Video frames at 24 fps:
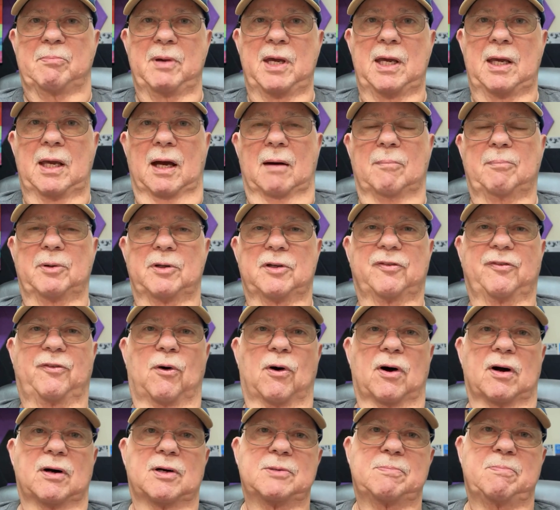me up as
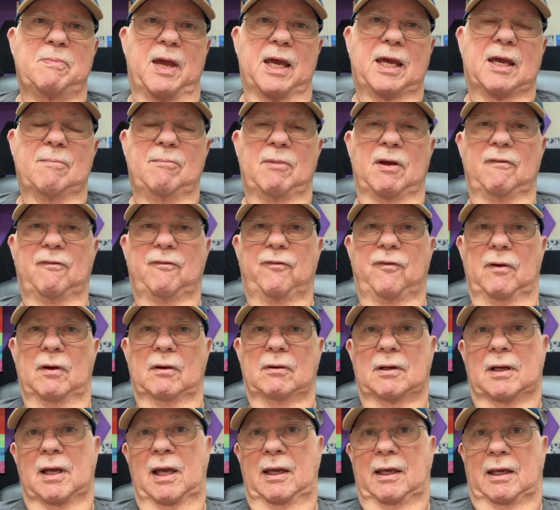far as making me
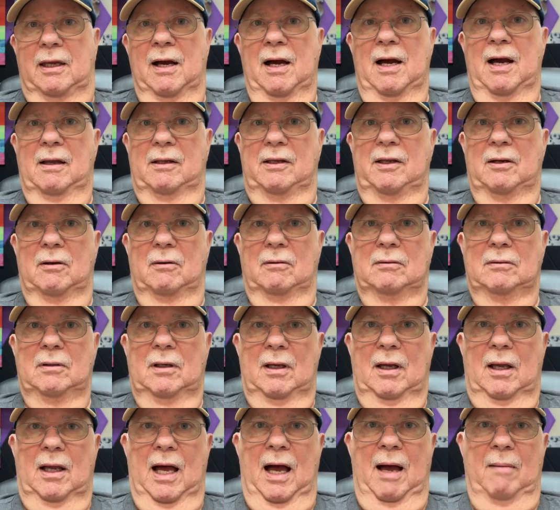feel, hey, God,
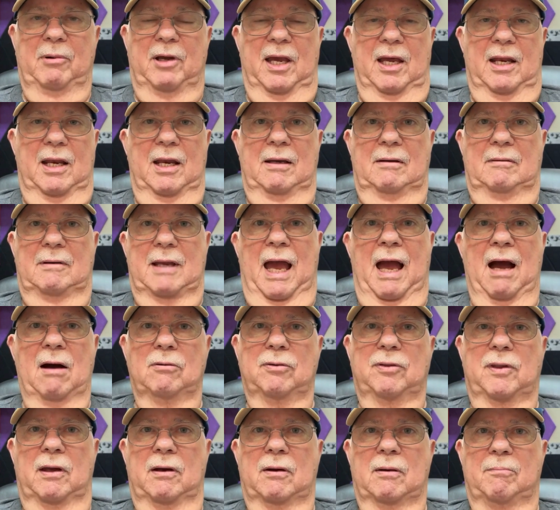I'm getting
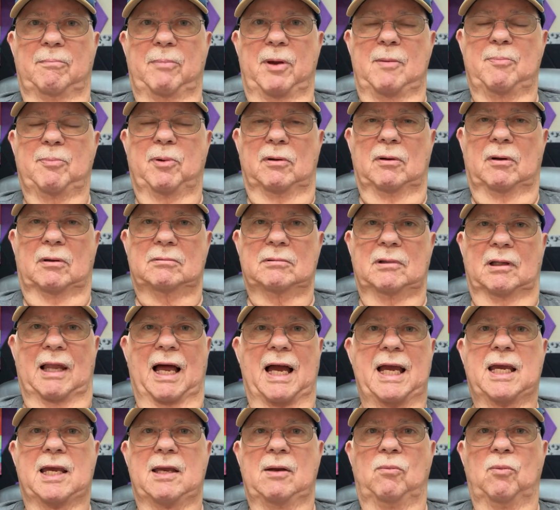out there and people are
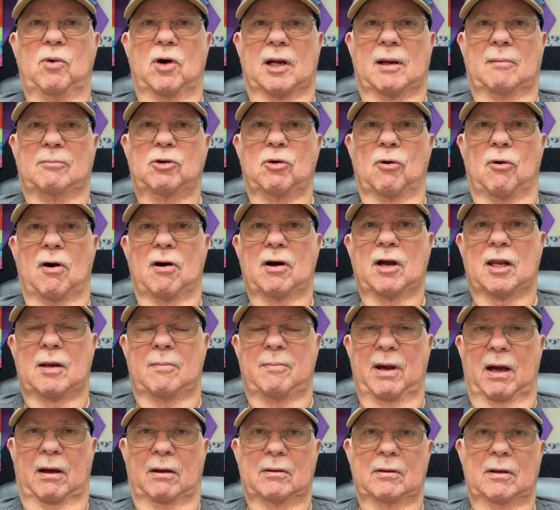liking what I'm talking
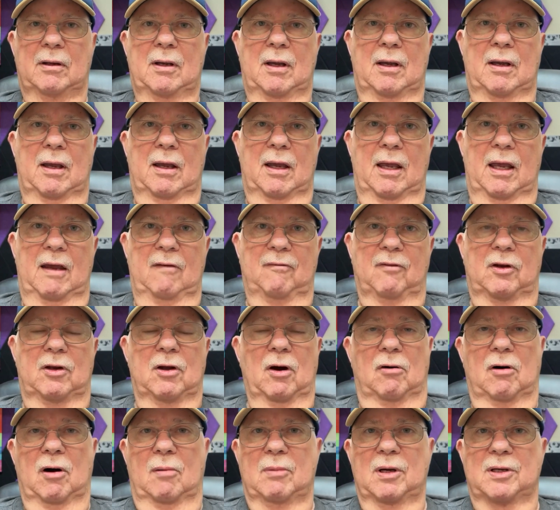about, even
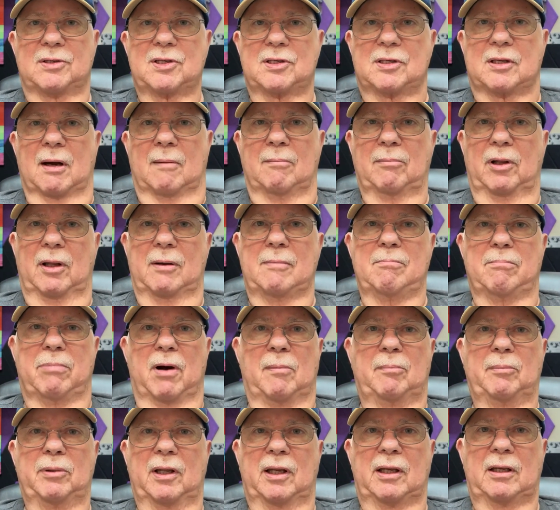though I'm a stumbling,
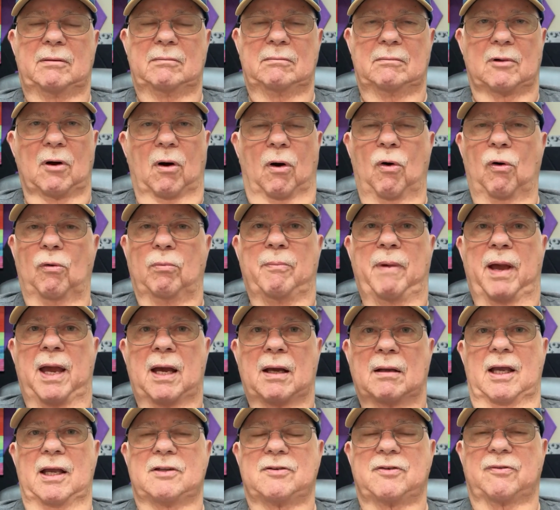bumbling old
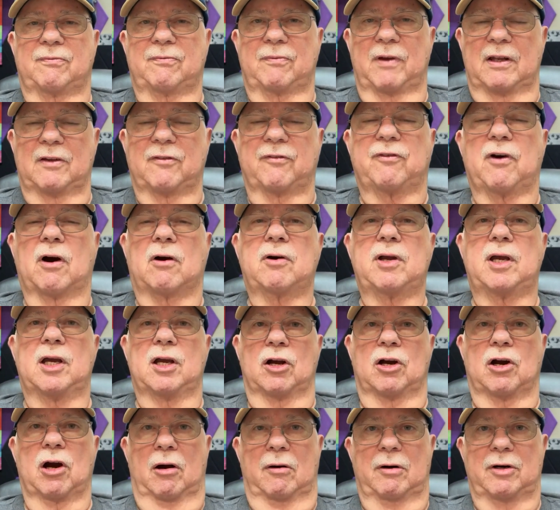man. It's very
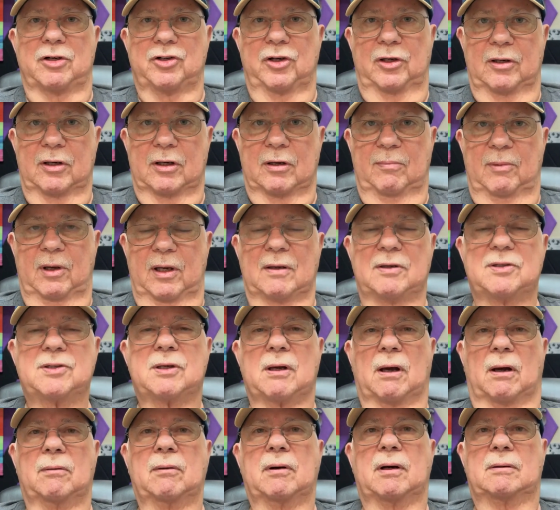encouraging to me.
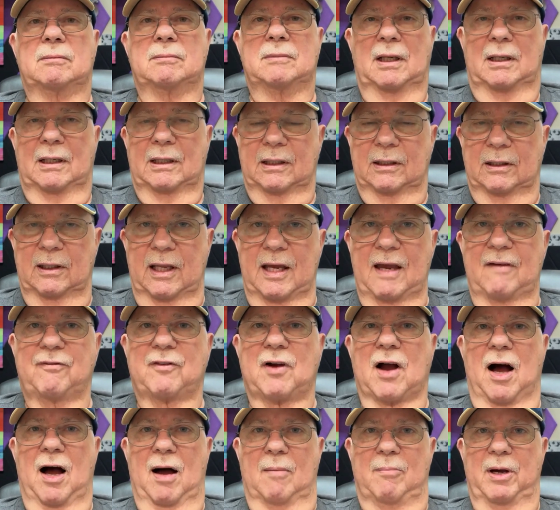So leave
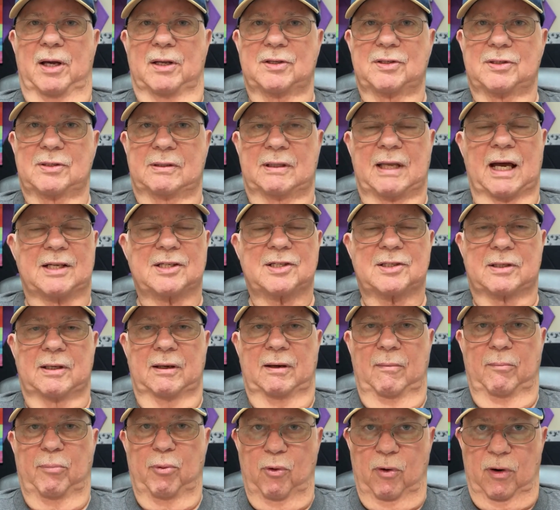comments. That's
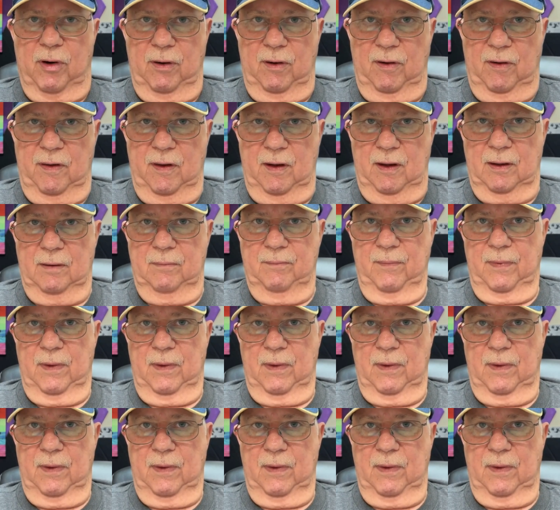the important thing.